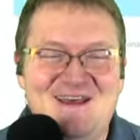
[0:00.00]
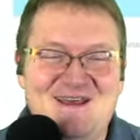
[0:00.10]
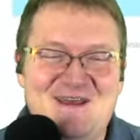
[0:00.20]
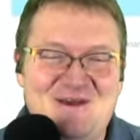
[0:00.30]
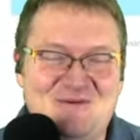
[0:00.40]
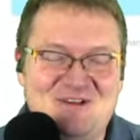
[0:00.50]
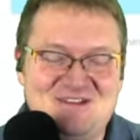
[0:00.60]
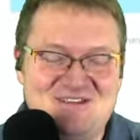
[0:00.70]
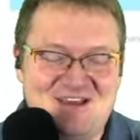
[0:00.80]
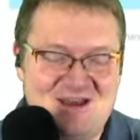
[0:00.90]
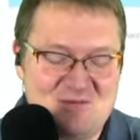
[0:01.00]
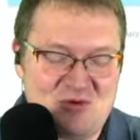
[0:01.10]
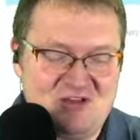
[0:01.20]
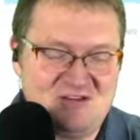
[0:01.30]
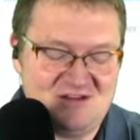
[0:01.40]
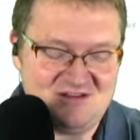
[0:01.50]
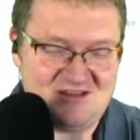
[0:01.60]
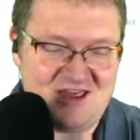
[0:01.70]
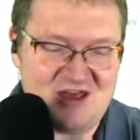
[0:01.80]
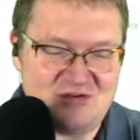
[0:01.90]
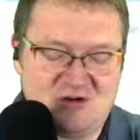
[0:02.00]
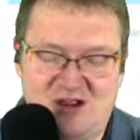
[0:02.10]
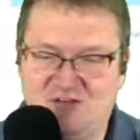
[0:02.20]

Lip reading: It was President's Day yesterday,